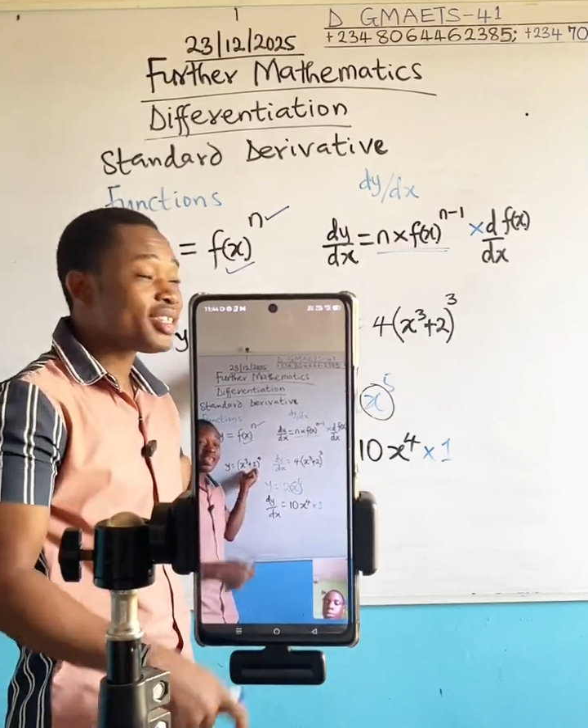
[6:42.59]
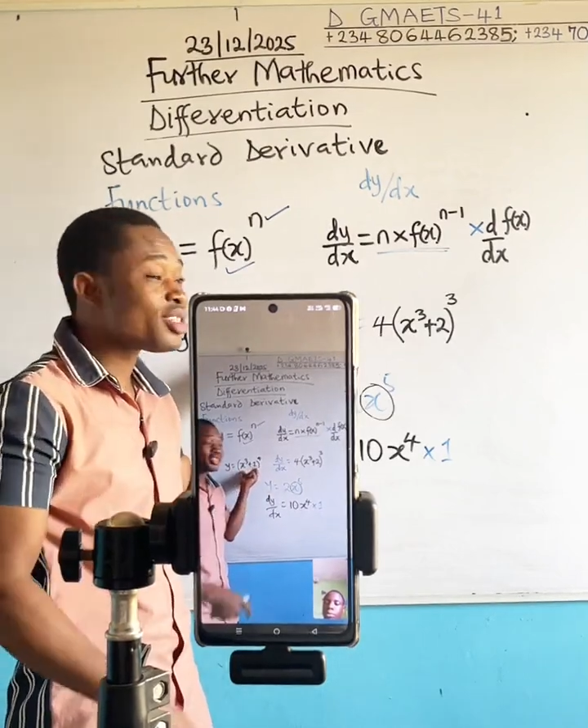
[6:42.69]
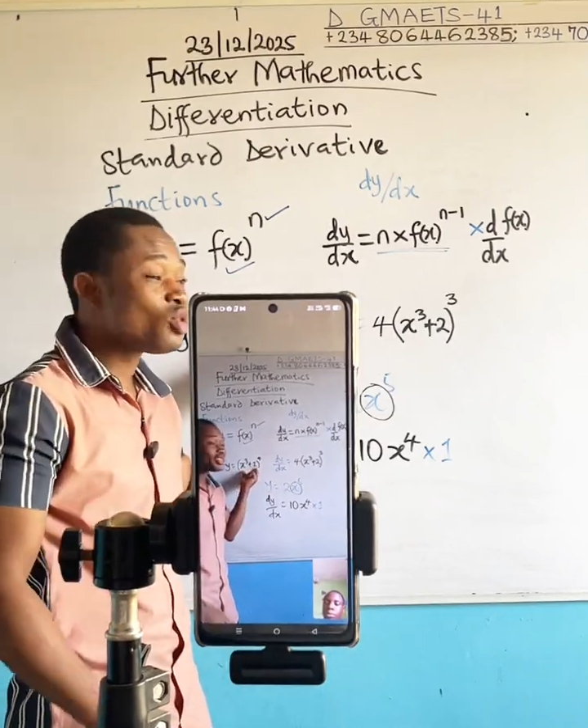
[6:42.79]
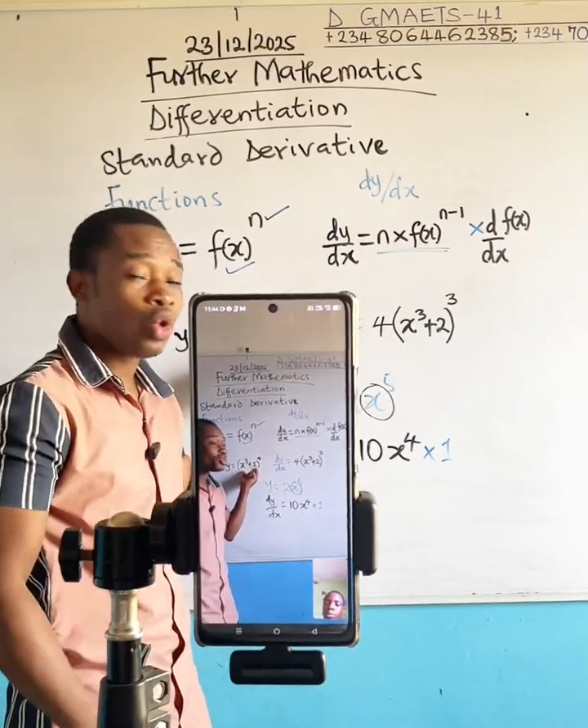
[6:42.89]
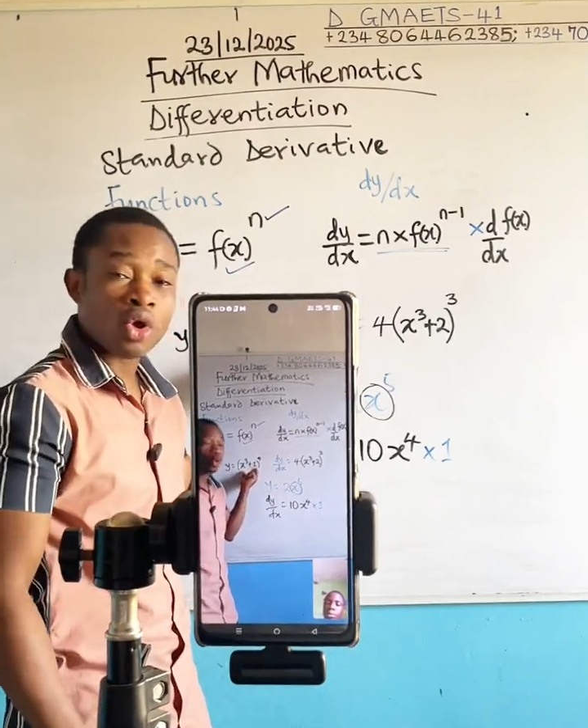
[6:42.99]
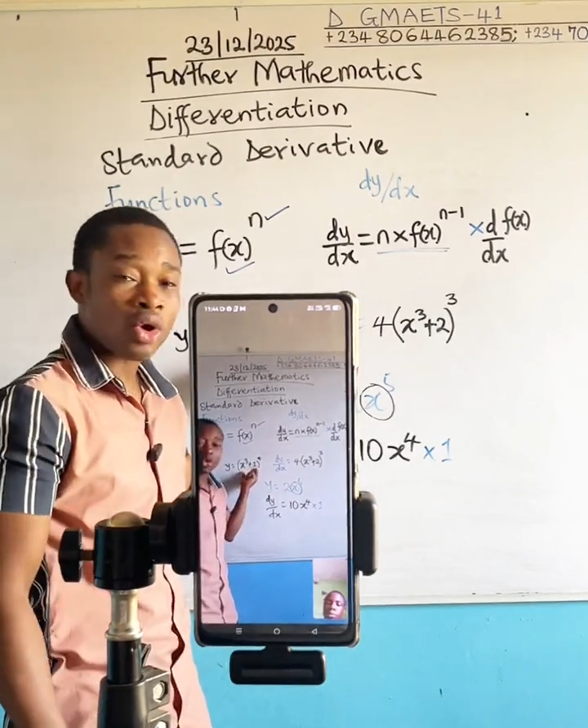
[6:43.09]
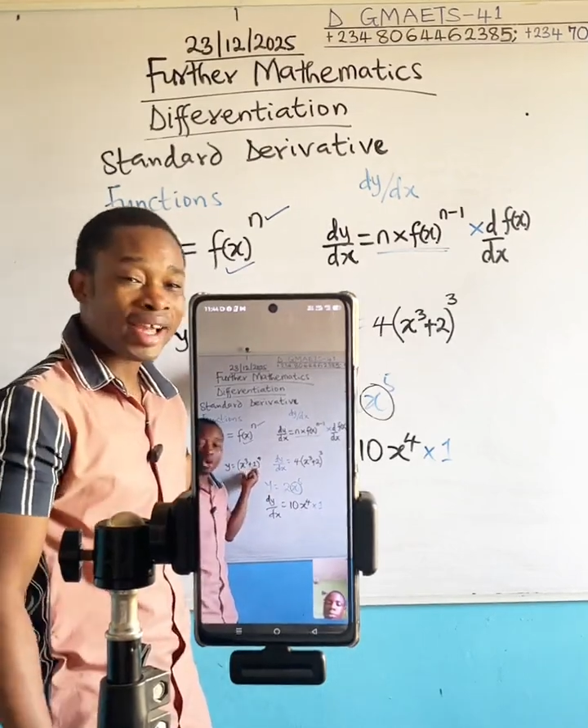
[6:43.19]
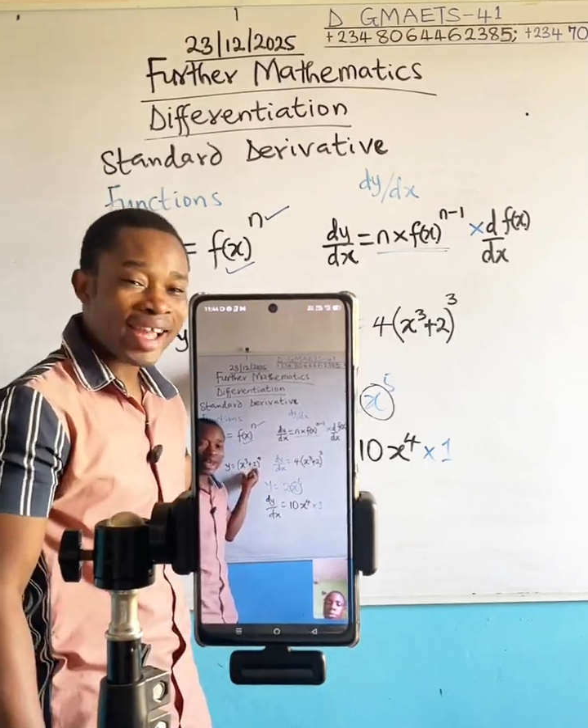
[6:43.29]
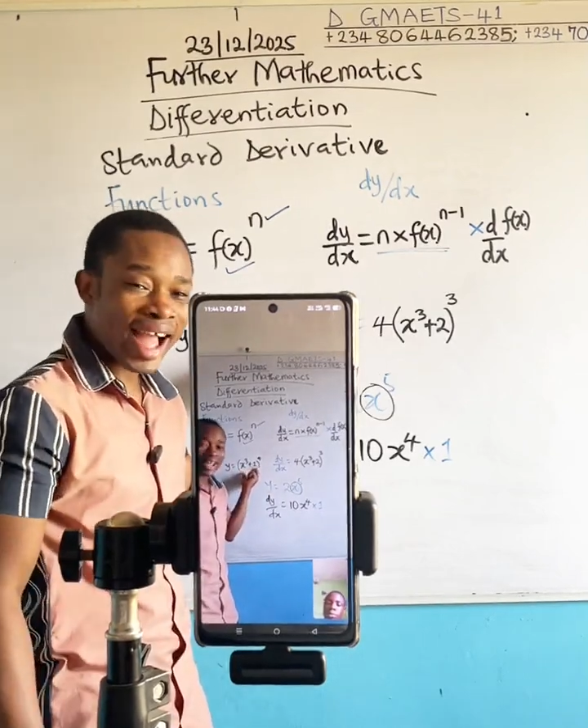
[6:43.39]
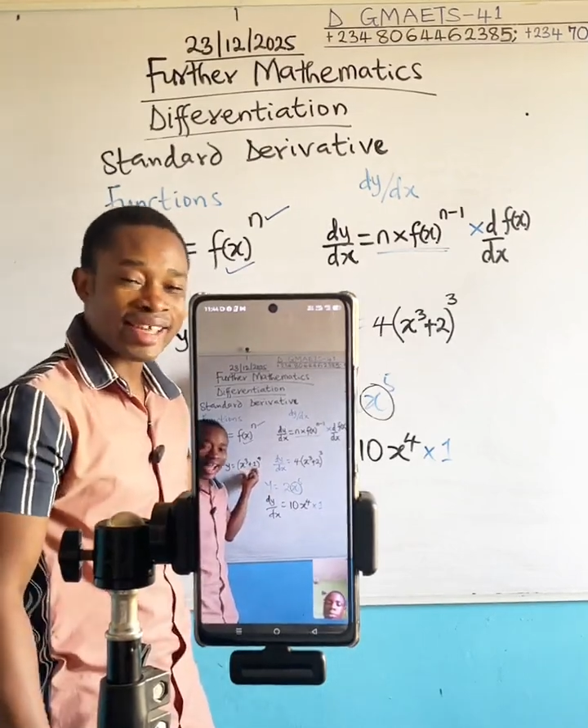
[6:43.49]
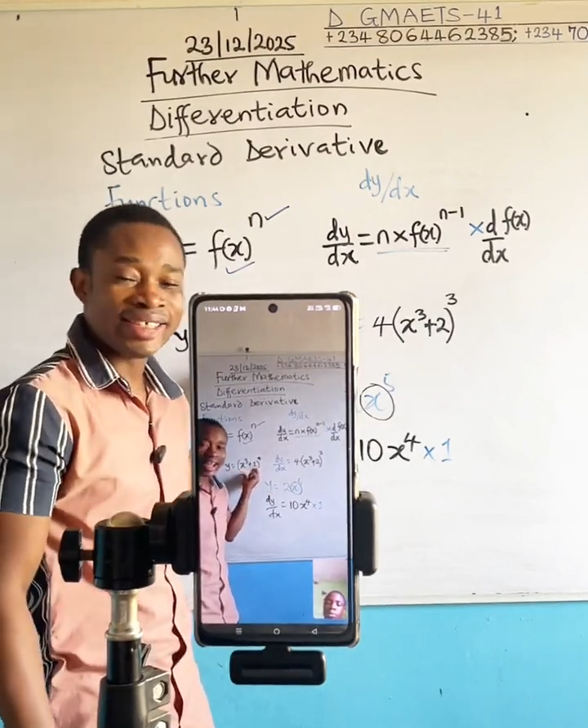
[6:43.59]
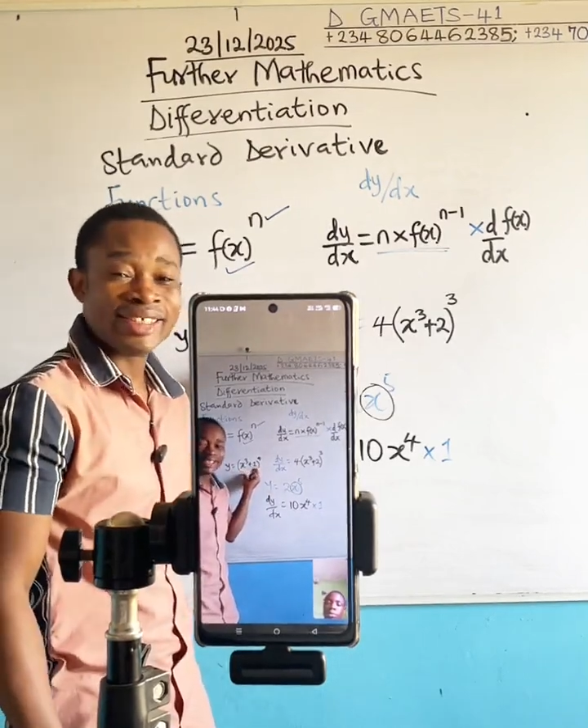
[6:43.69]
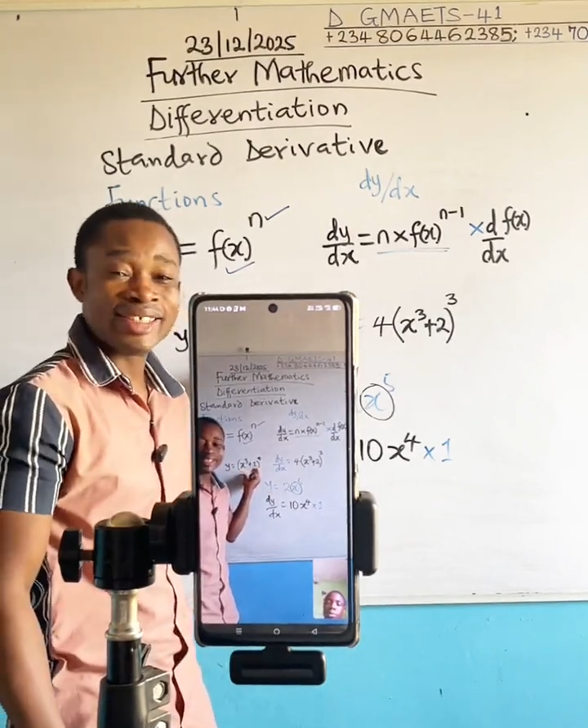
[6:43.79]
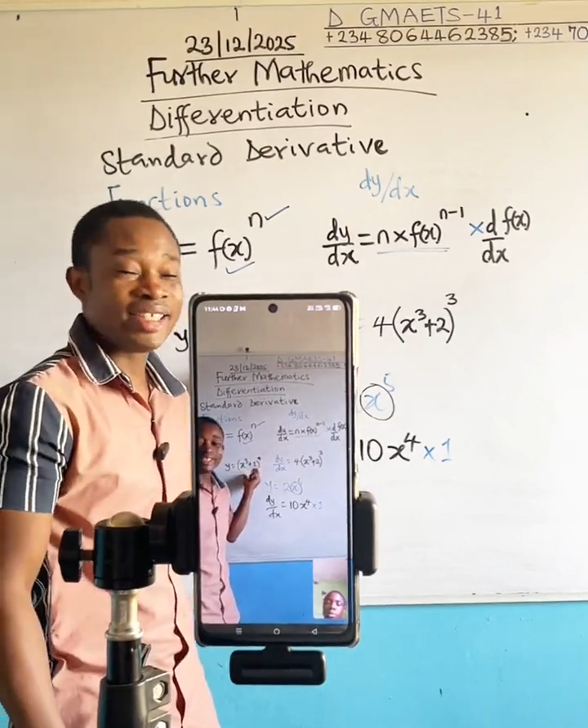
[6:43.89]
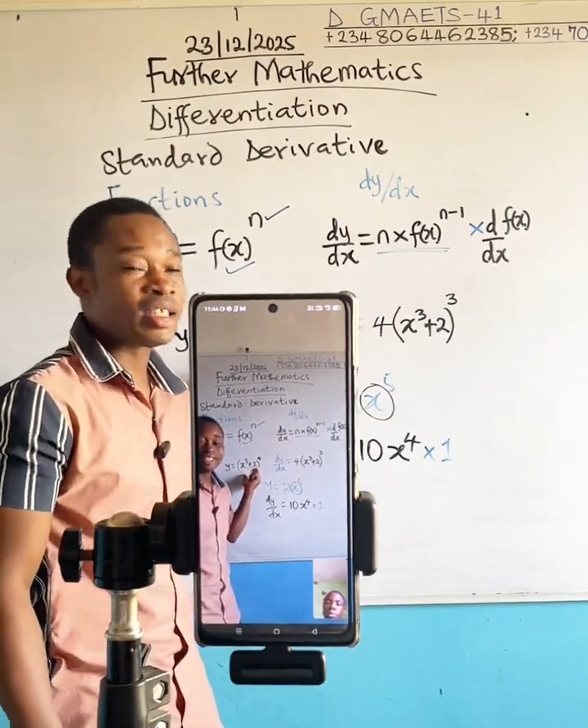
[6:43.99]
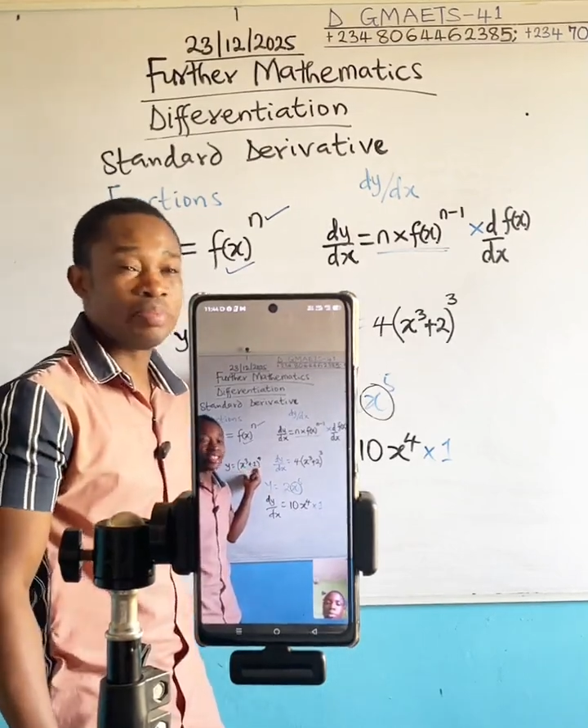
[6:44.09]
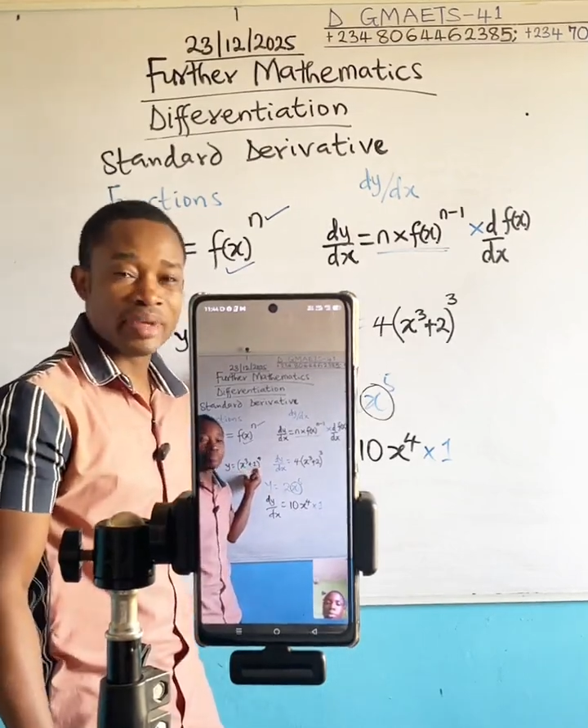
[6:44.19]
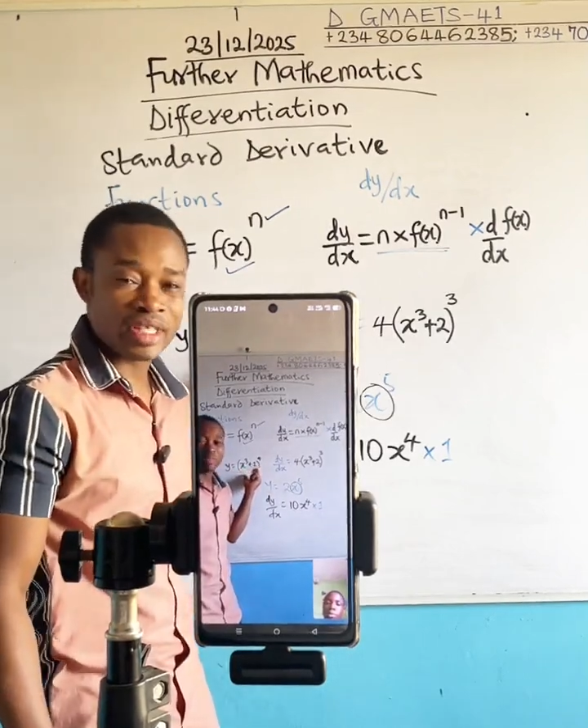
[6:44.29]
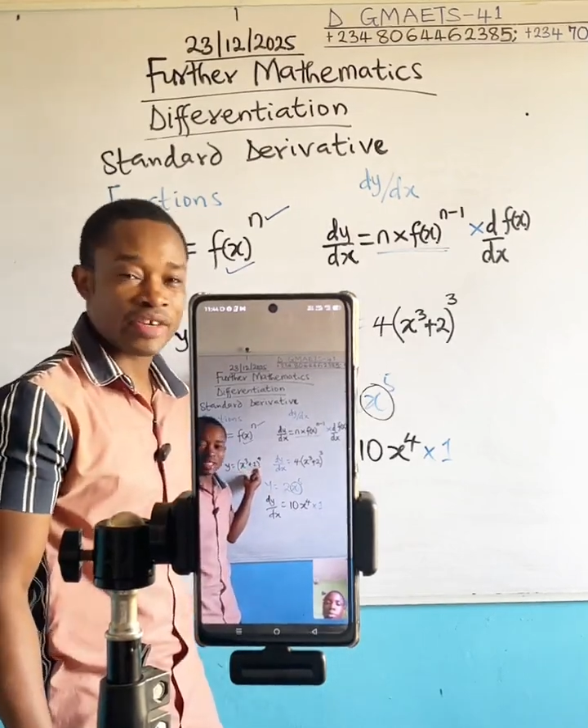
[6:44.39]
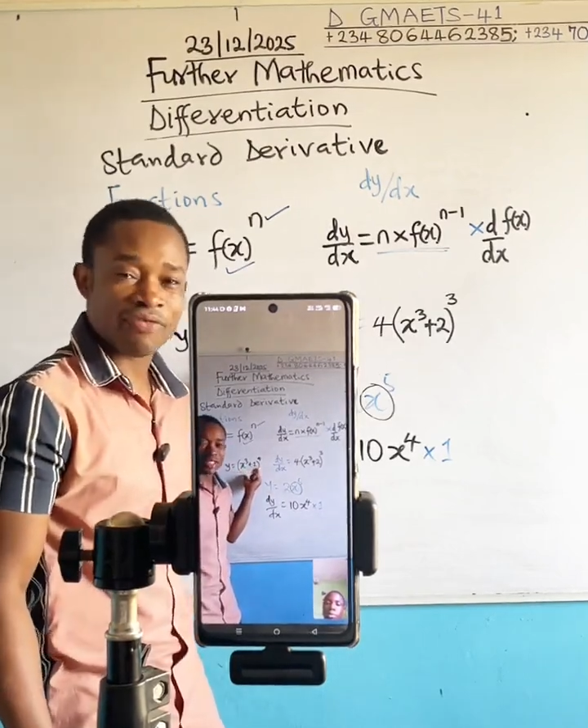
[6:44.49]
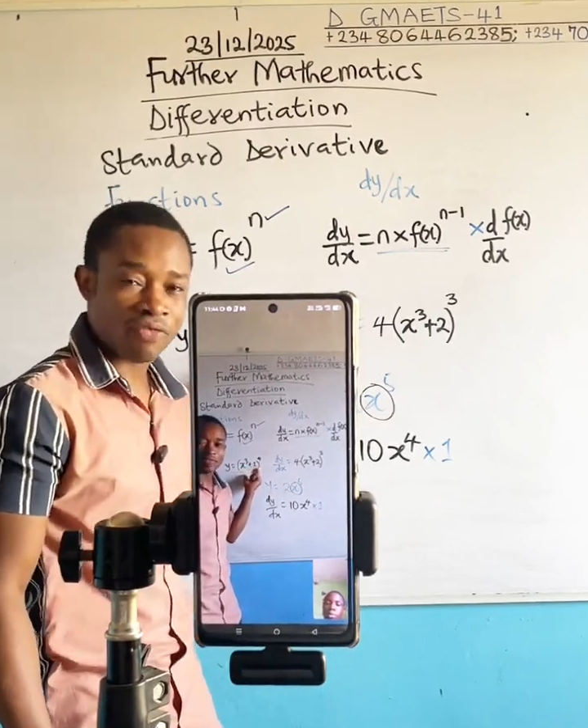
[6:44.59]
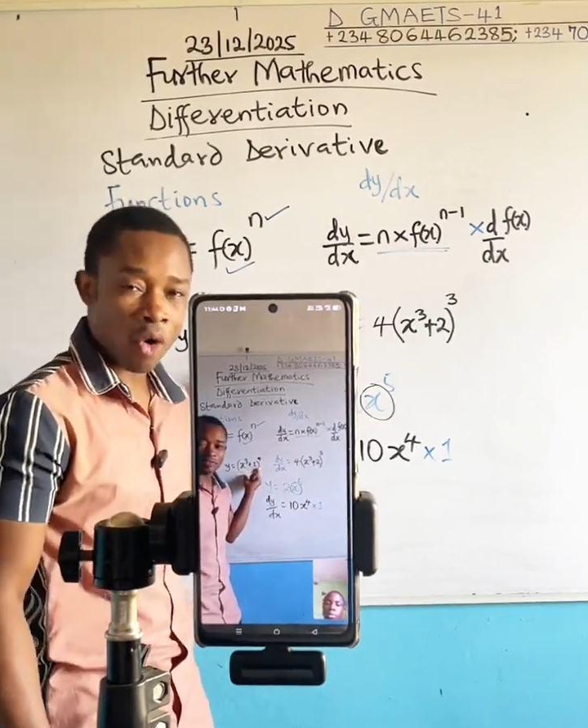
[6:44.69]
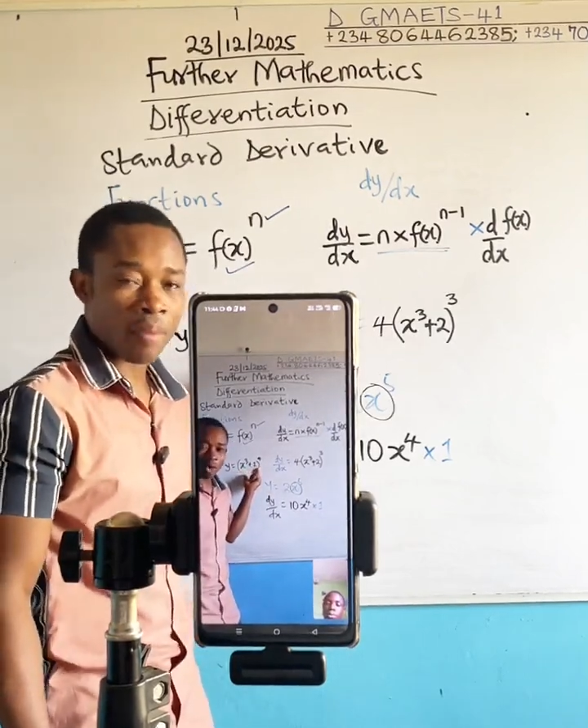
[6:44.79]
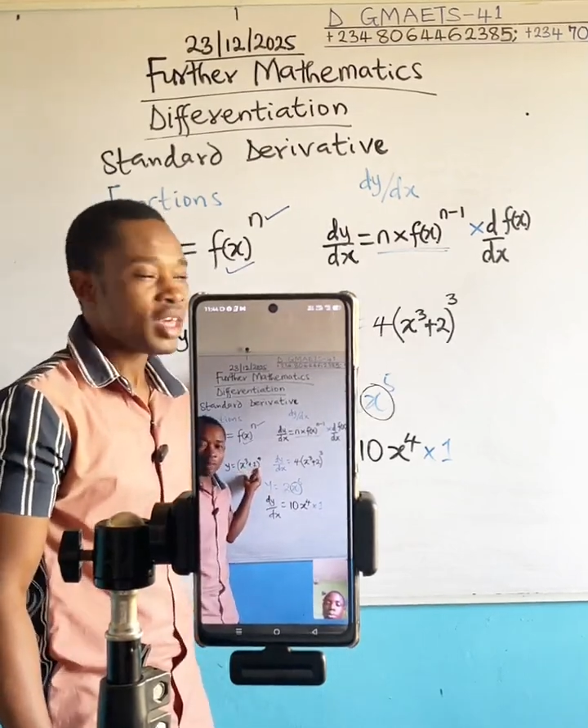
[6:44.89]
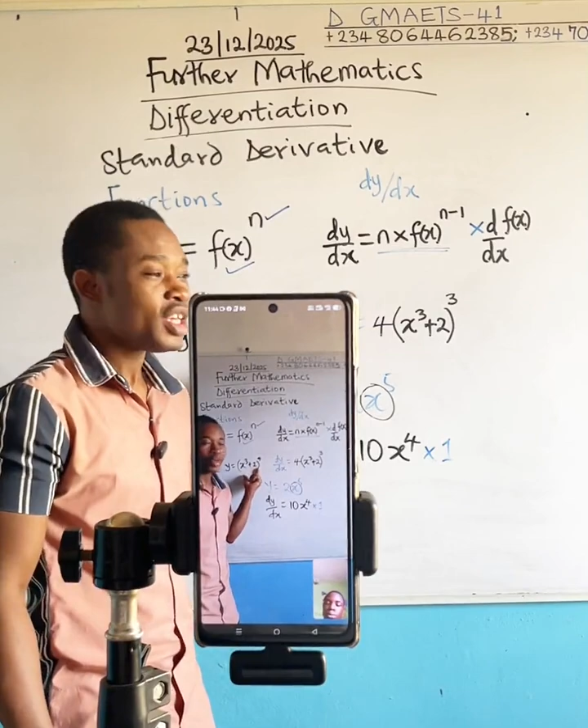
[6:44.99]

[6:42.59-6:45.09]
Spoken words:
is no longer in its basic form.